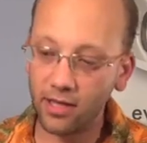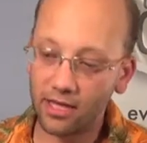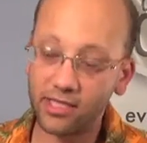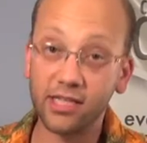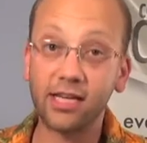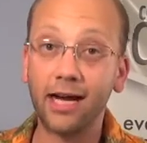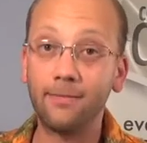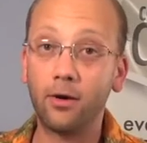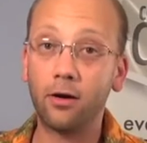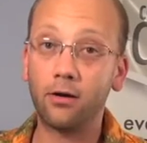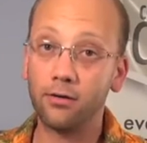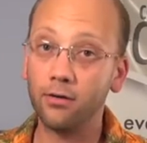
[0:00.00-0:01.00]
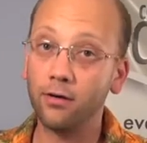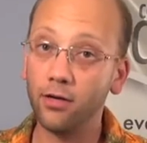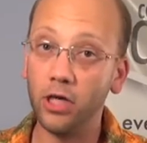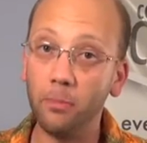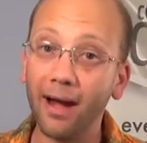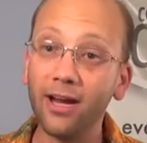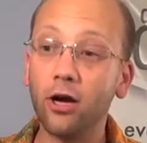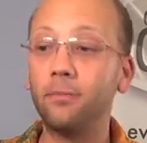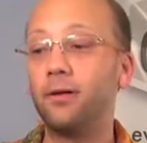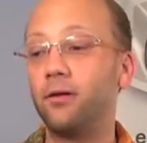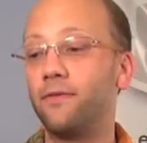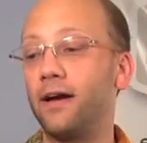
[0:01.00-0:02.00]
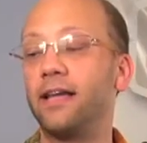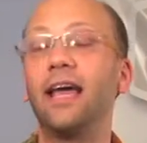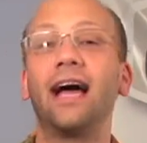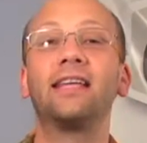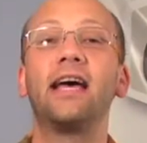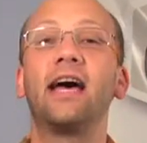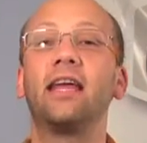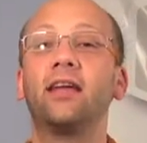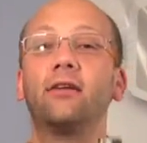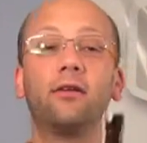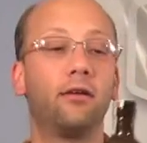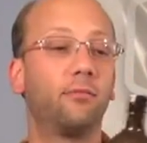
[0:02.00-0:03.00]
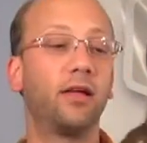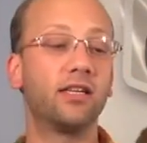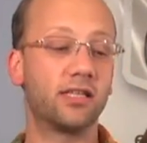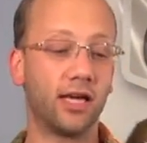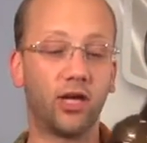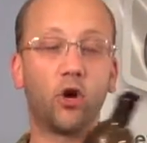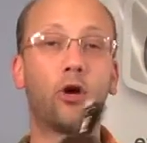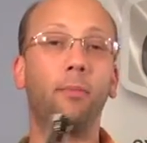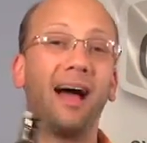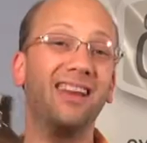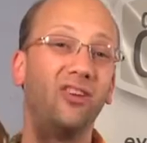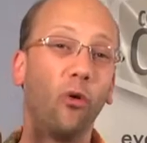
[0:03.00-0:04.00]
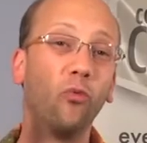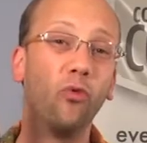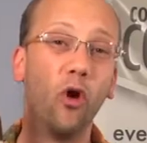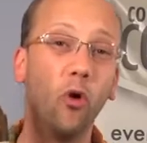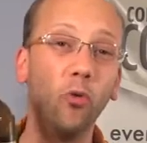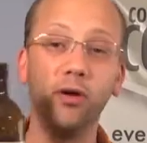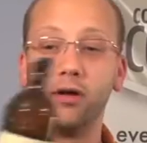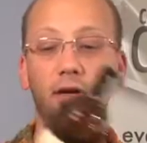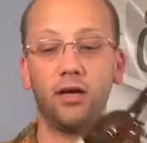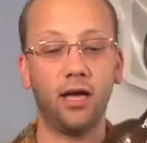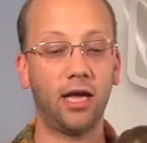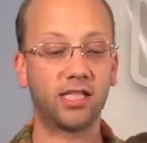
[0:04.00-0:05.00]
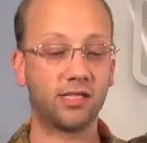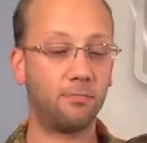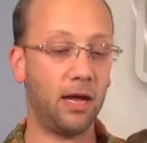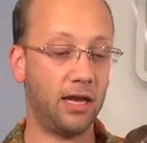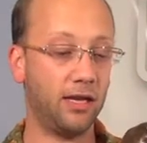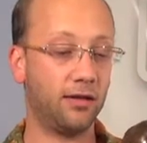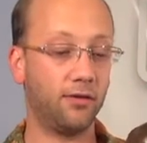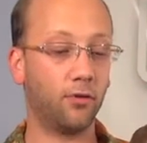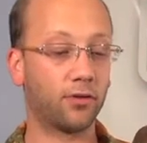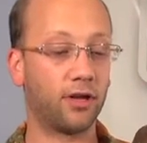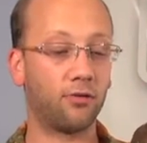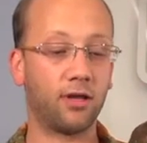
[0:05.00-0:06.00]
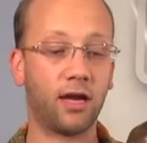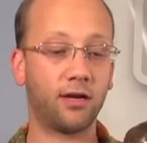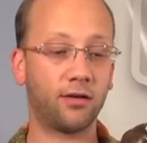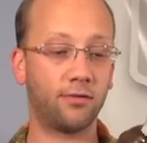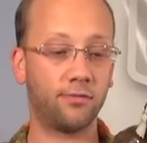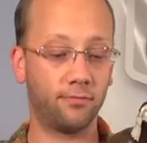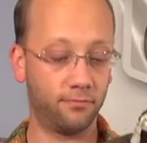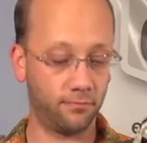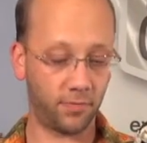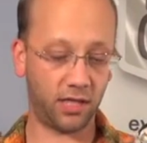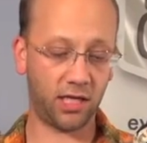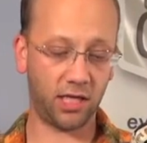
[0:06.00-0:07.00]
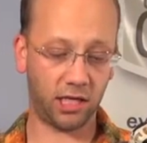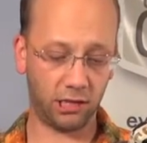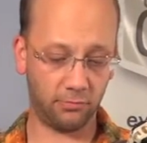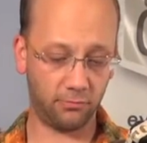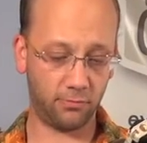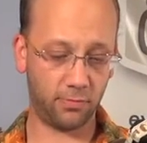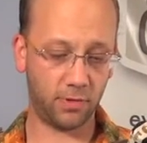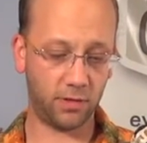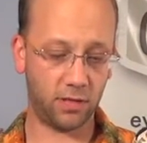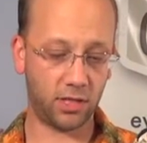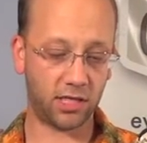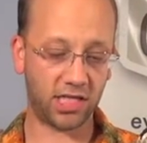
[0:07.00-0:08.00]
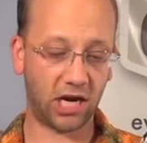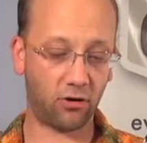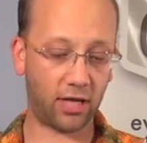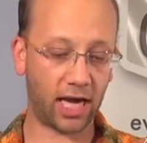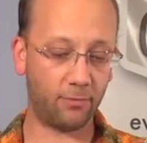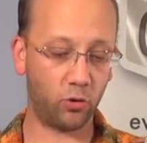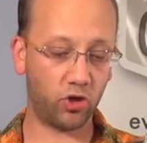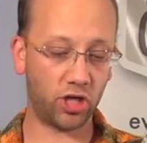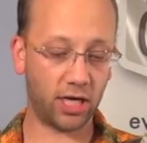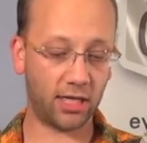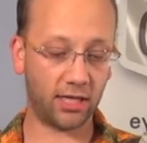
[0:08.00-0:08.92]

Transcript: As a sidebar, you might not be able to find Cat Daddy in places like Europe. I don't know. It's made in North Carolina, I think. It's Carolina Moonshine.